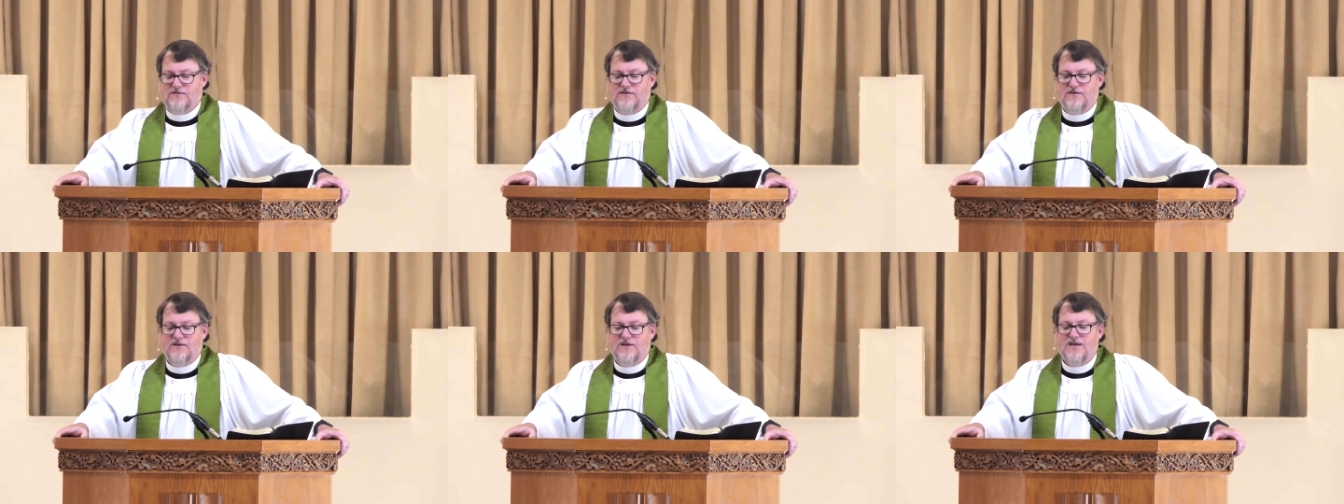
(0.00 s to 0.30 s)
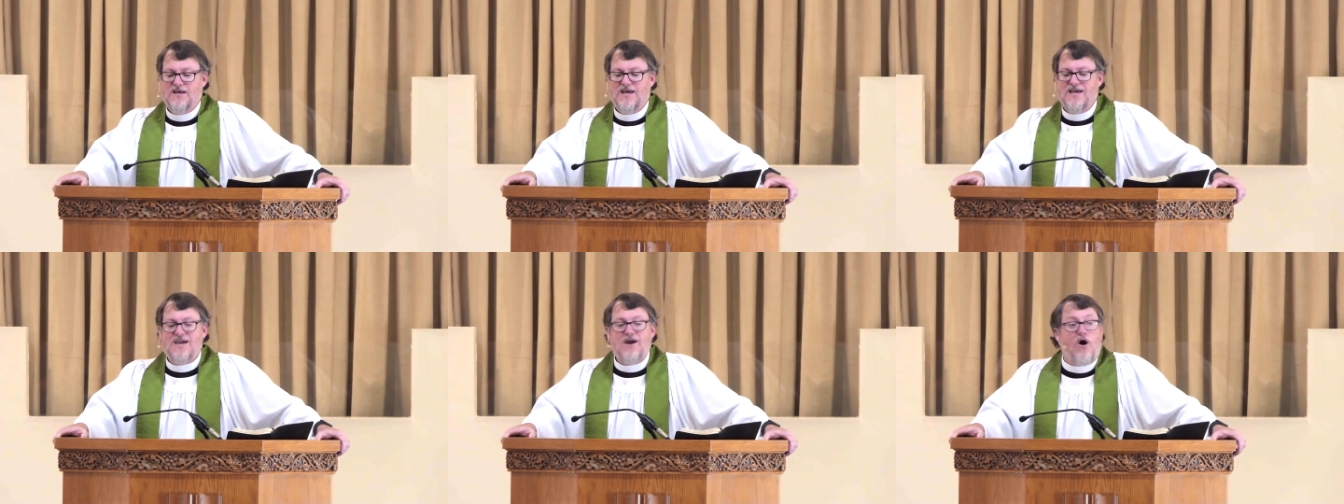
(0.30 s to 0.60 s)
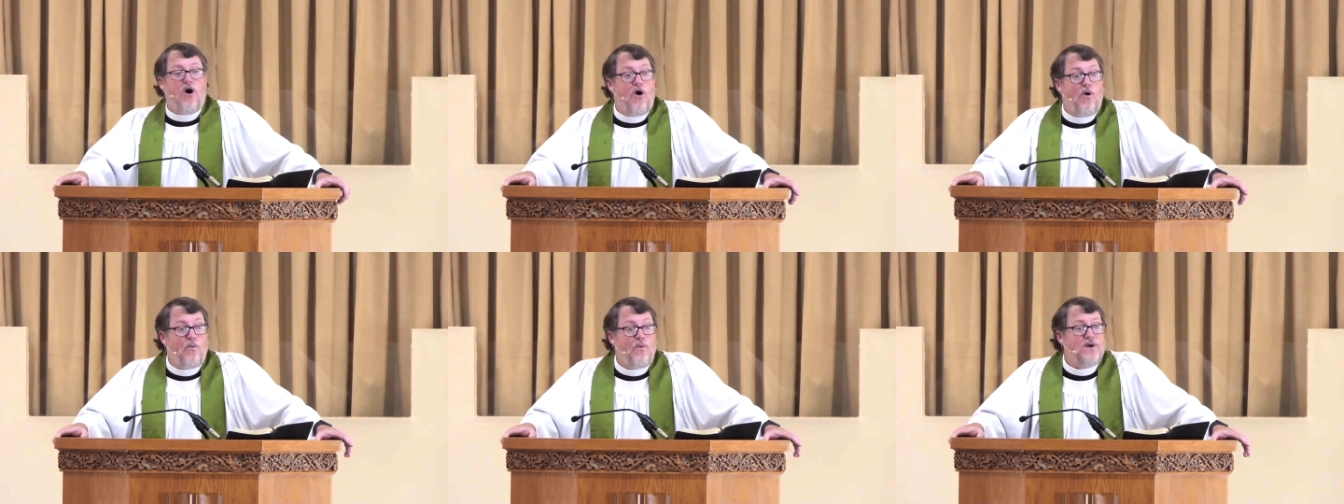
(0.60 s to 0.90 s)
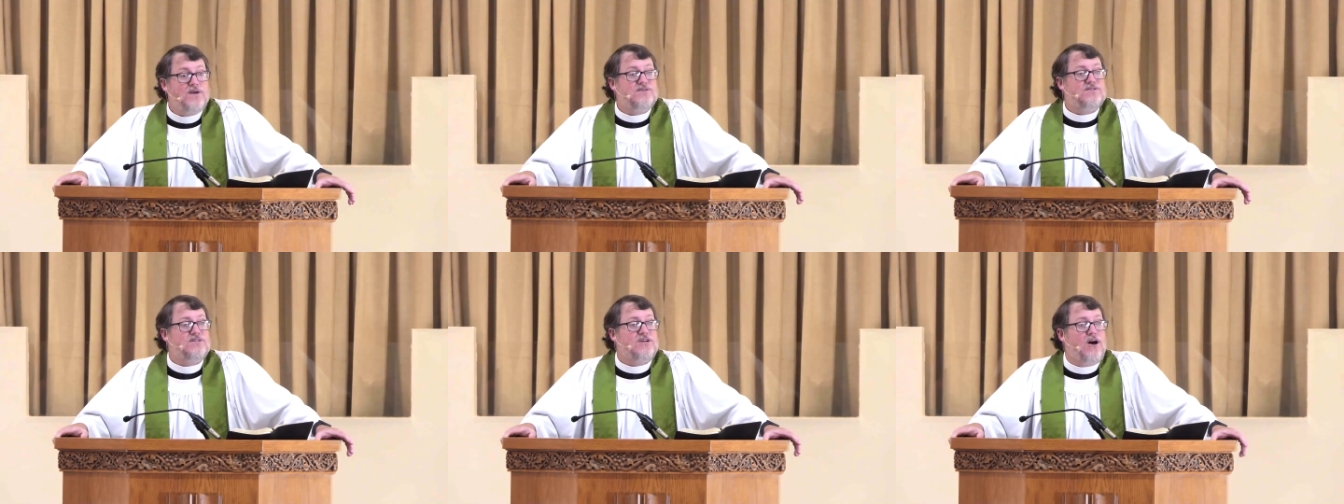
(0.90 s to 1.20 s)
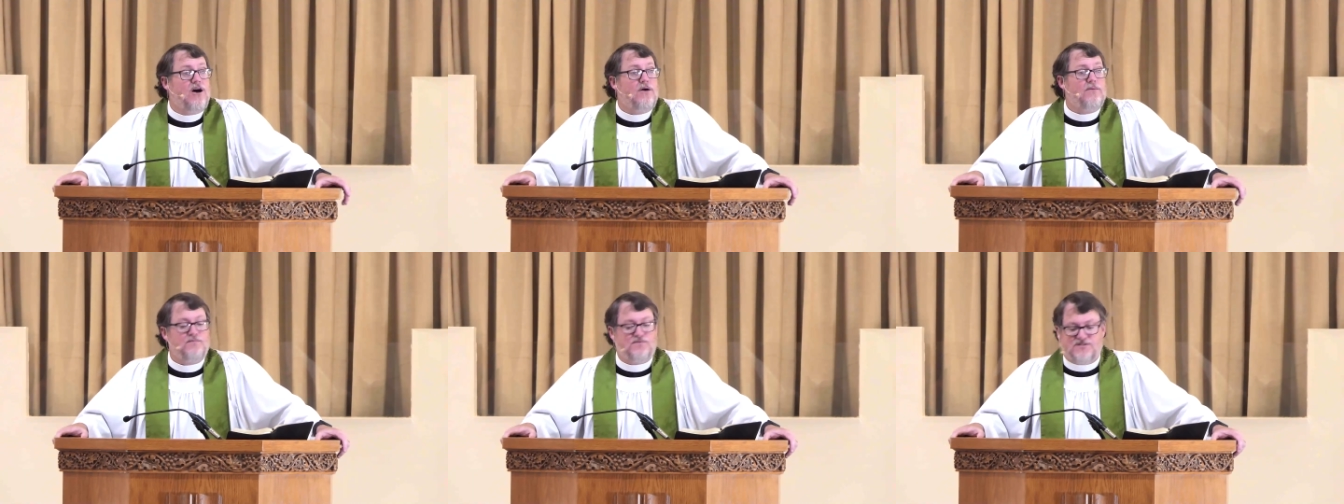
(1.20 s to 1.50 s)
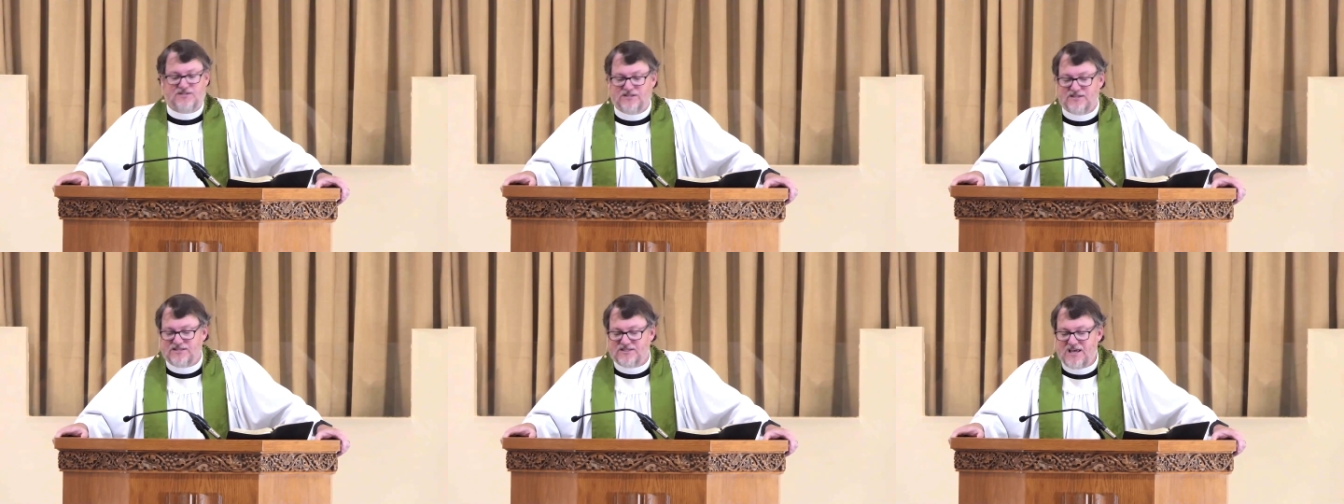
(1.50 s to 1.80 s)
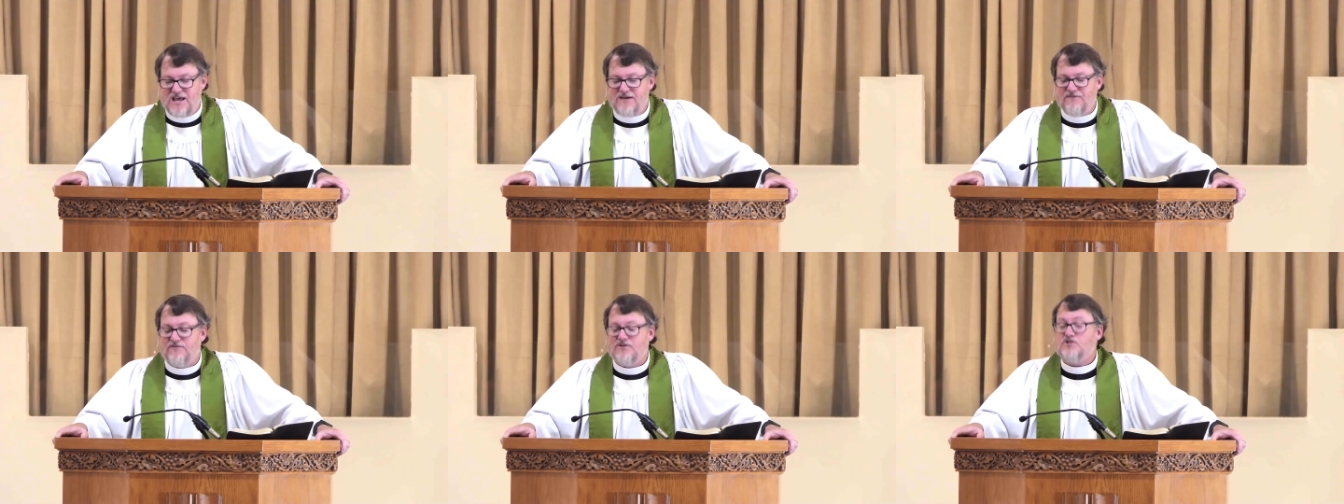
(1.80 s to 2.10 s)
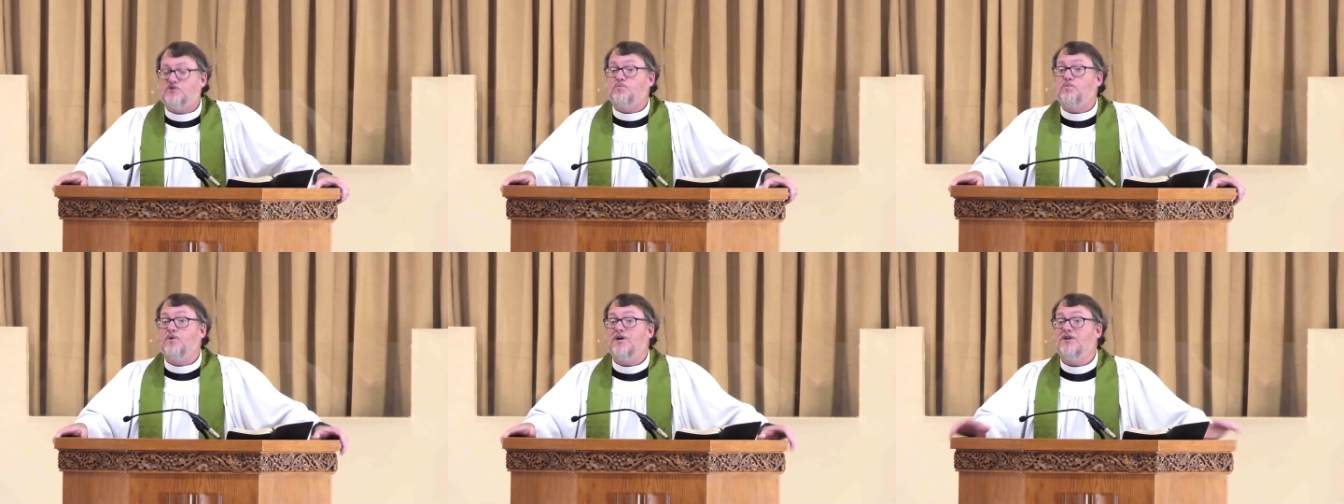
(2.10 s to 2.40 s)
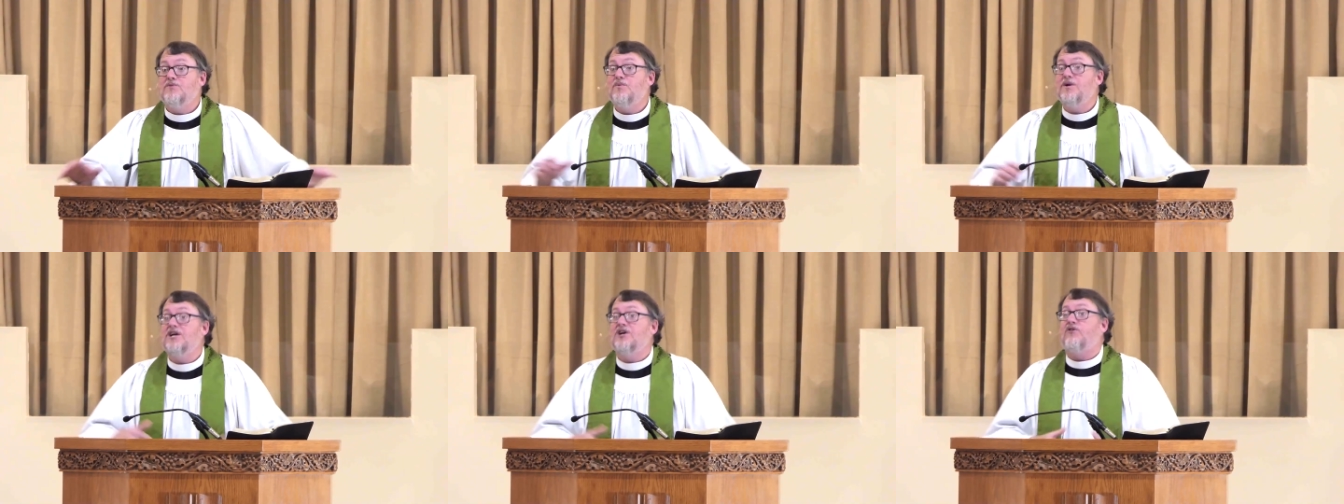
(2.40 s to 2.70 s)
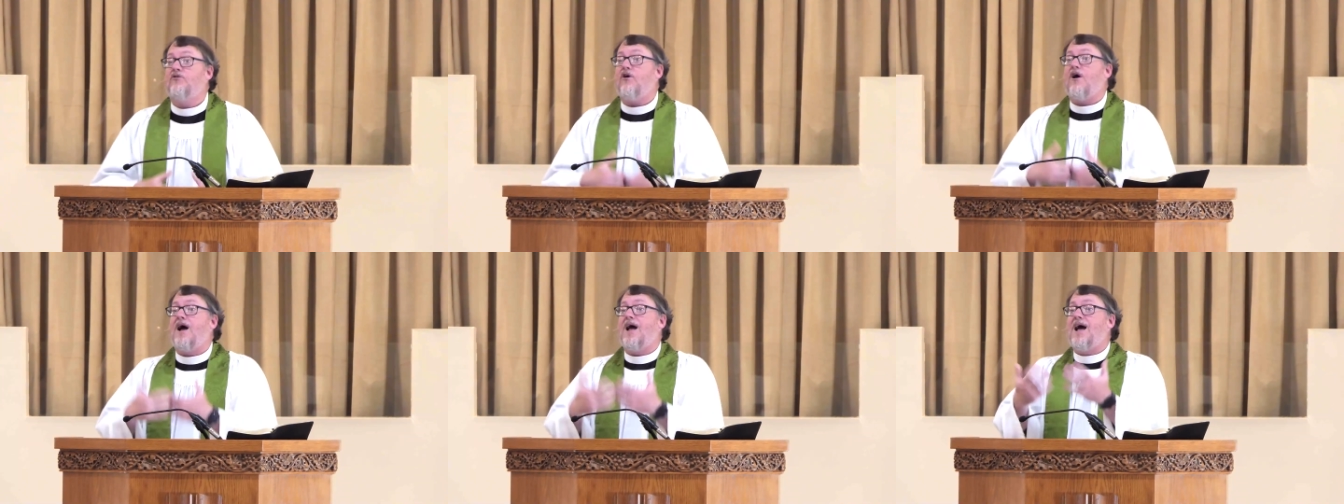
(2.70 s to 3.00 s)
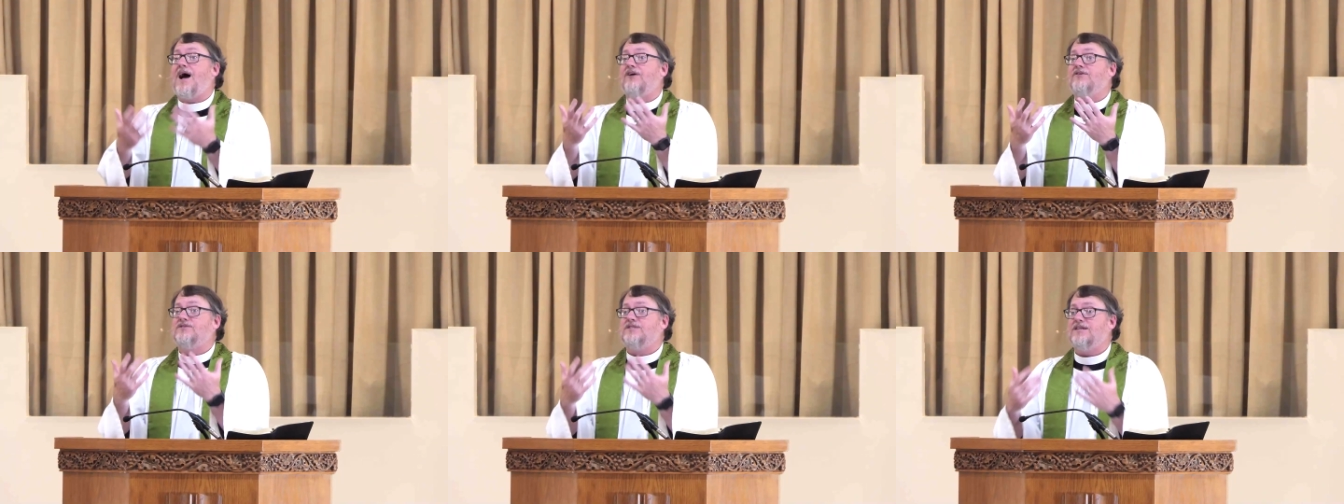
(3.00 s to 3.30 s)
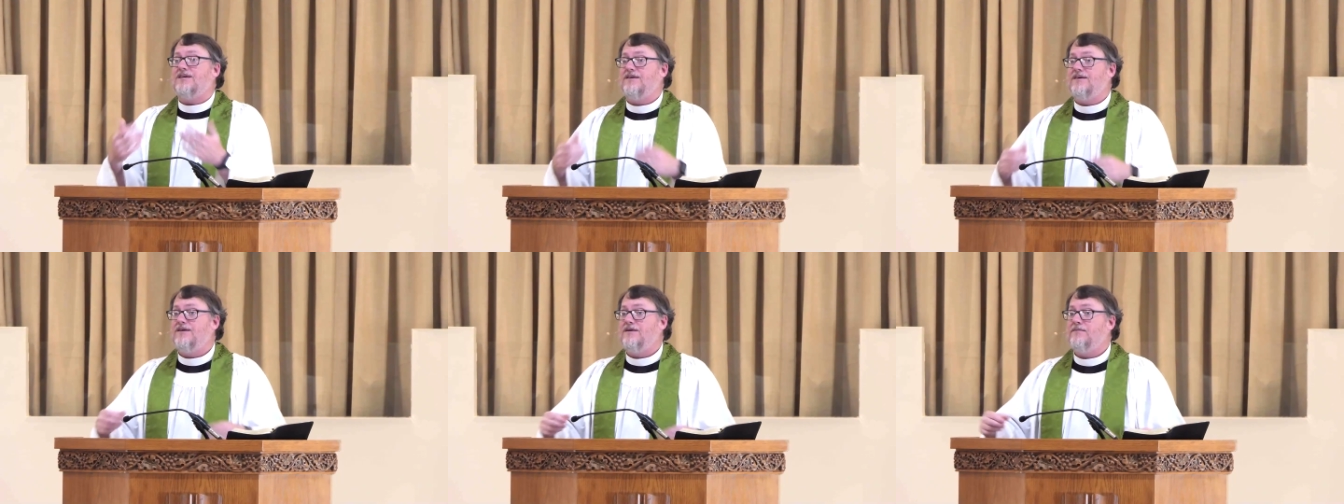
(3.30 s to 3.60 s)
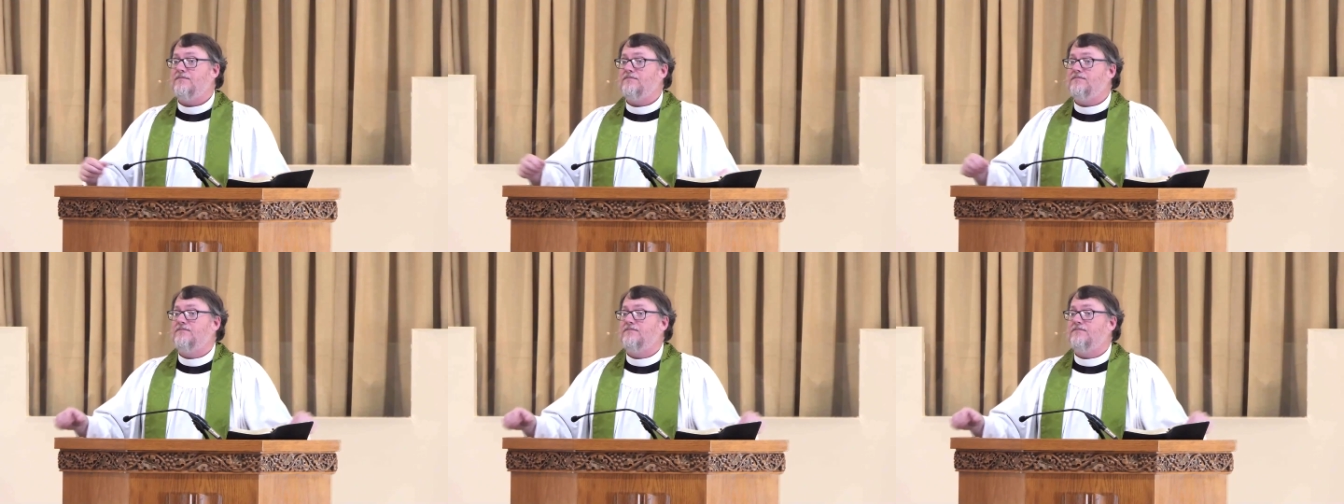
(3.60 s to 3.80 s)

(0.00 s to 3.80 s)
He always comes to save us when we cry out to Him.